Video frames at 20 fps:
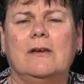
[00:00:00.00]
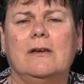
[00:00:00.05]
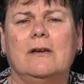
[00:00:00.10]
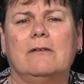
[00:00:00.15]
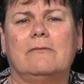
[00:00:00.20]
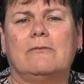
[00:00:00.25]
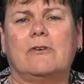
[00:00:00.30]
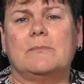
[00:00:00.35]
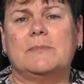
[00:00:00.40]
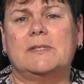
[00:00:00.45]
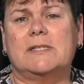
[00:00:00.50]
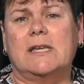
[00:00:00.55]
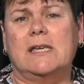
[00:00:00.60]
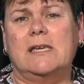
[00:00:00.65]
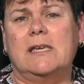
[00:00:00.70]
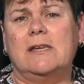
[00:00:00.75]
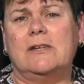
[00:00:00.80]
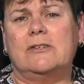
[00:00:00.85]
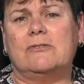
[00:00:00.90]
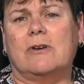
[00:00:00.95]
from
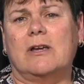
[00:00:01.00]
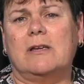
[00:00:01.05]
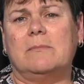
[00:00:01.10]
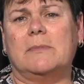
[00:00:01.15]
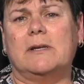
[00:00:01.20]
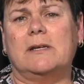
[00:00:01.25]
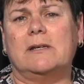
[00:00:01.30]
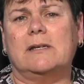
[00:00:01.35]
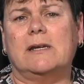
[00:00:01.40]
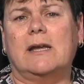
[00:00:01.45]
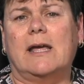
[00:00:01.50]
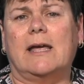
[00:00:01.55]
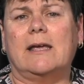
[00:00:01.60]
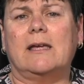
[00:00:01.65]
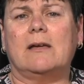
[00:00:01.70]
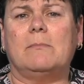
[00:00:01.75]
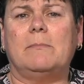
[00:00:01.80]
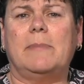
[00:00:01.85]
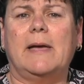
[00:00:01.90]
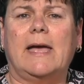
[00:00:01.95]
seeking treatment,
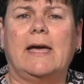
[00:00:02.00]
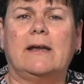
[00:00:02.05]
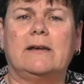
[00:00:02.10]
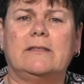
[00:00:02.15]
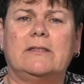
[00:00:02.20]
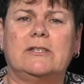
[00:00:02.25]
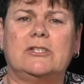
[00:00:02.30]
and compounded